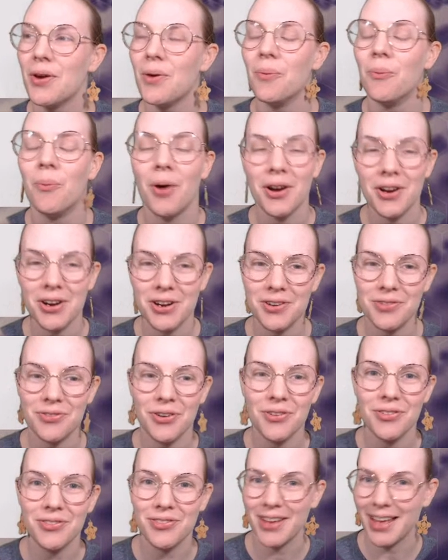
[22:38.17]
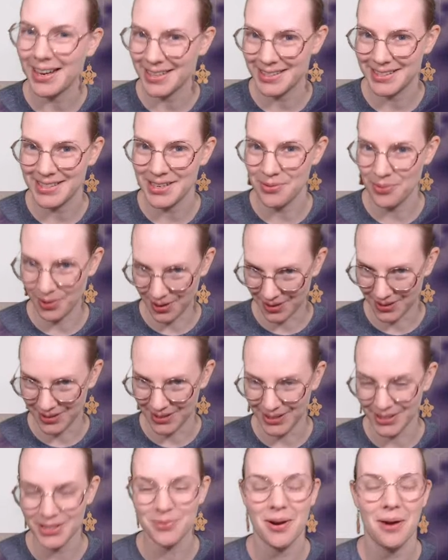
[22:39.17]
wonderful fantasy
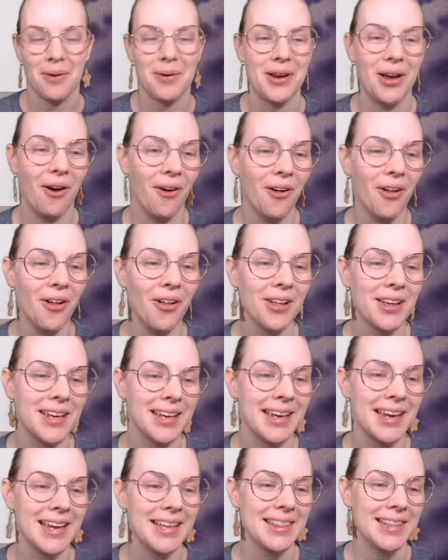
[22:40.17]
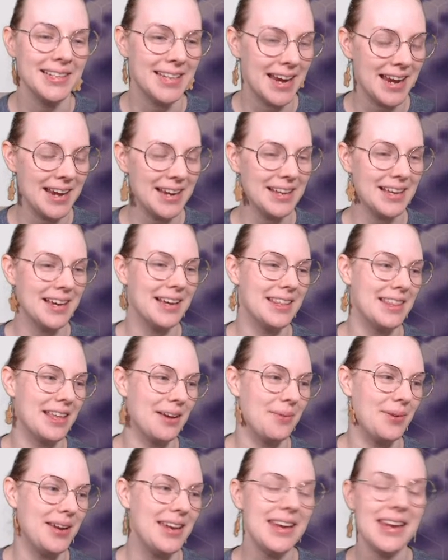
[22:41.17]
world where we all can get the data
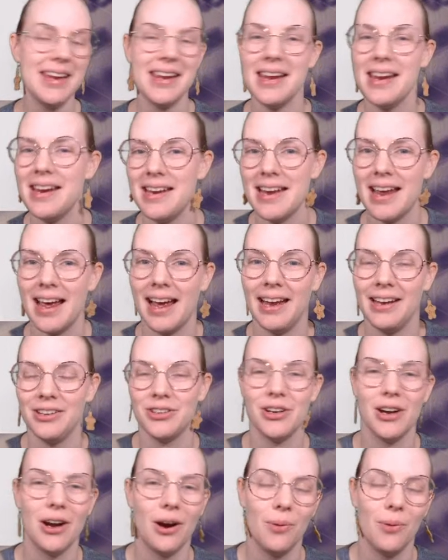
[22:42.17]
that we need, and,